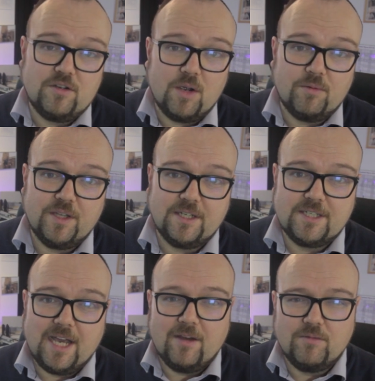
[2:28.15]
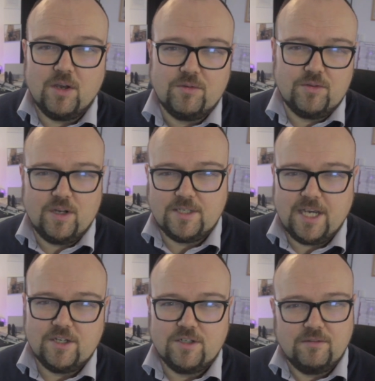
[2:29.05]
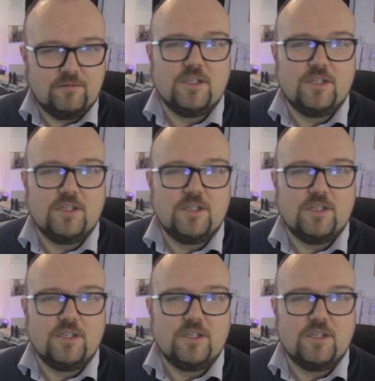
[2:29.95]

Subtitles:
note things down, go through notation,